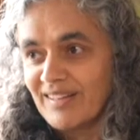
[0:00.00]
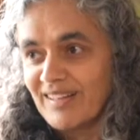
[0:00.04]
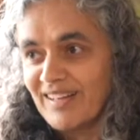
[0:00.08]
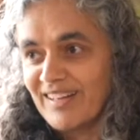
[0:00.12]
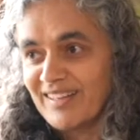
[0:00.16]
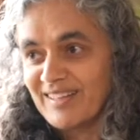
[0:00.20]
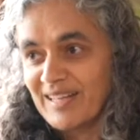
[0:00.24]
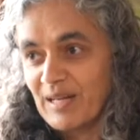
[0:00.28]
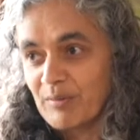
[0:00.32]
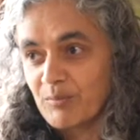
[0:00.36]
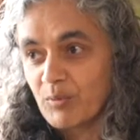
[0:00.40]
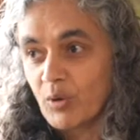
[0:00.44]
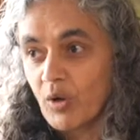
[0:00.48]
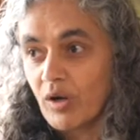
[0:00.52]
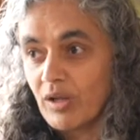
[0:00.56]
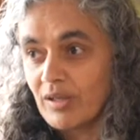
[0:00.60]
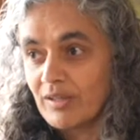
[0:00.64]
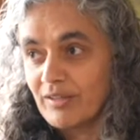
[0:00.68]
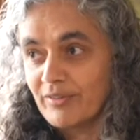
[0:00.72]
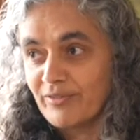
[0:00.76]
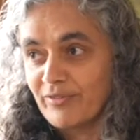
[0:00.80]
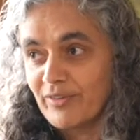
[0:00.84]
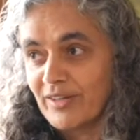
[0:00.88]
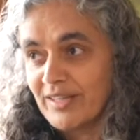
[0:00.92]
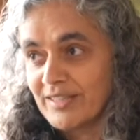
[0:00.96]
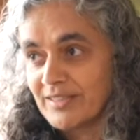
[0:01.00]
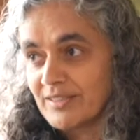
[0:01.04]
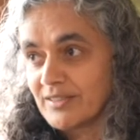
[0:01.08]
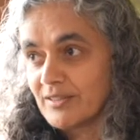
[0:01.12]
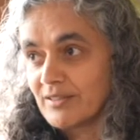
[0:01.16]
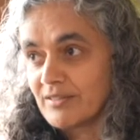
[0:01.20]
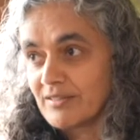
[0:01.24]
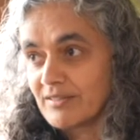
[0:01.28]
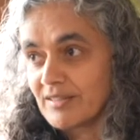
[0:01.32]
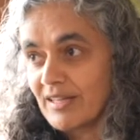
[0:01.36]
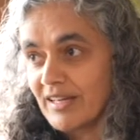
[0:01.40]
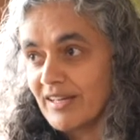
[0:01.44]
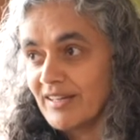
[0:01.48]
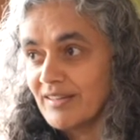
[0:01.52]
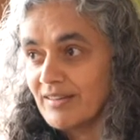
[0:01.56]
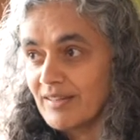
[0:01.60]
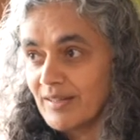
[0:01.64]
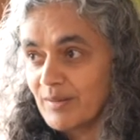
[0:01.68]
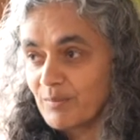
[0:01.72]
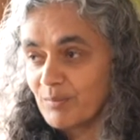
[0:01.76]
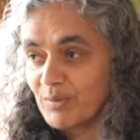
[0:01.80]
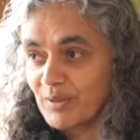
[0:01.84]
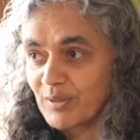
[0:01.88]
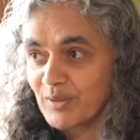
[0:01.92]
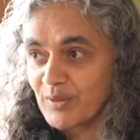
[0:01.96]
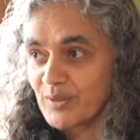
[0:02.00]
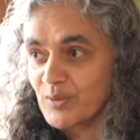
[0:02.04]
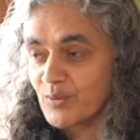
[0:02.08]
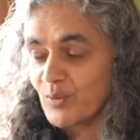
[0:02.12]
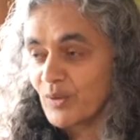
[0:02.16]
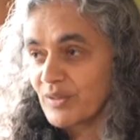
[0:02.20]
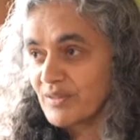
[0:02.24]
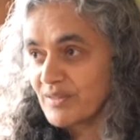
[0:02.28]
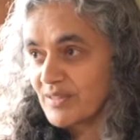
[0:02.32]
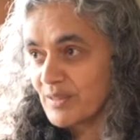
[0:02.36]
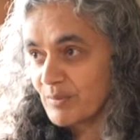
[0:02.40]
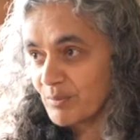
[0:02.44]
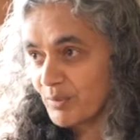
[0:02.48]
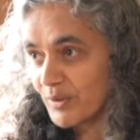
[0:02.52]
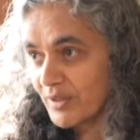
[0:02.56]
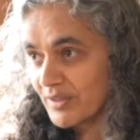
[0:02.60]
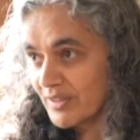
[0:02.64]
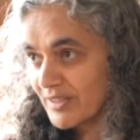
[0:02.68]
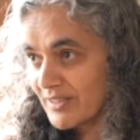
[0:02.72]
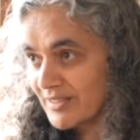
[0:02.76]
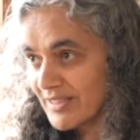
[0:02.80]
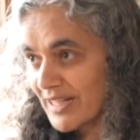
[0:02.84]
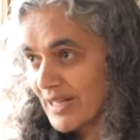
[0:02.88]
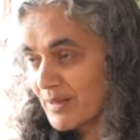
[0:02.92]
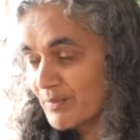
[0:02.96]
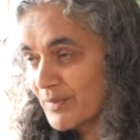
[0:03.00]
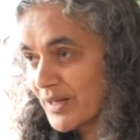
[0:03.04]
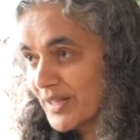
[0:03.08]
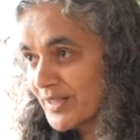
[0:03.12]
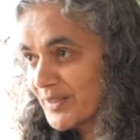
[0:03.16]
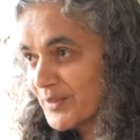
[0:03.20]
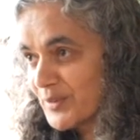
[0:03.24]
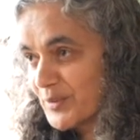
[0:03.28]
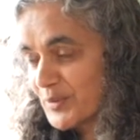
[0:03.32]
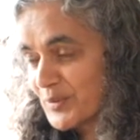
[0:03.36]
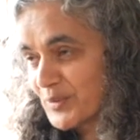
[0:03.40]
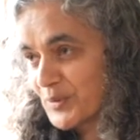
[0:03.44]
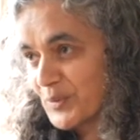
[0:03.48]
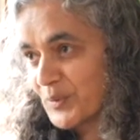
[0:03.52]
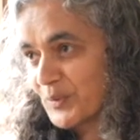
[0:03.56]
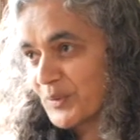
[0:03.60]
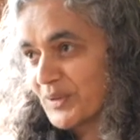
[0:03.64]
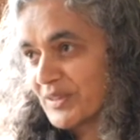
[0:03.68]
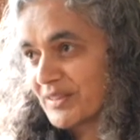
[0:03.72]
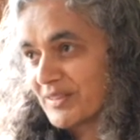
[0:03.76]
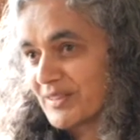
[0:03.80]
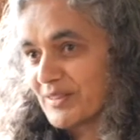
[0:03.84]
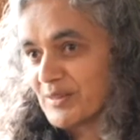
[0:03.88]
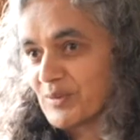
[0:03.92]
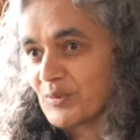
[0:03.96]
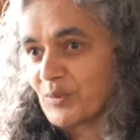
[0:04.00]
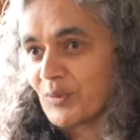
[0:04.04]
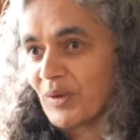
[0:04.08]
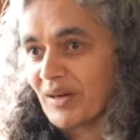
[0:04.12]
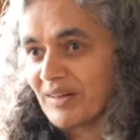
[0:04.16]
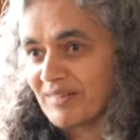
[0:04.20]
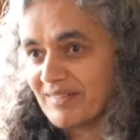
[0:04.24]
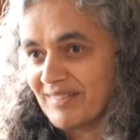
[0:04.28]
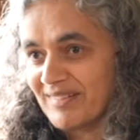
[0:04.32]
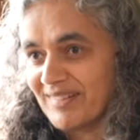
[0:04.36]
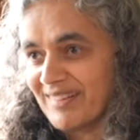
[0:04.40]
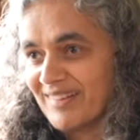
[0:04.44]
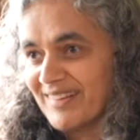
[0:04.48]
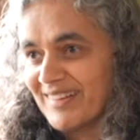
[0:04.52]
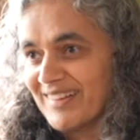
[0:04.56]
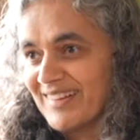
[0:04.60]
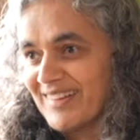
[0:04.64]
And I'm qualified to say that because once upon a time I used to work as one.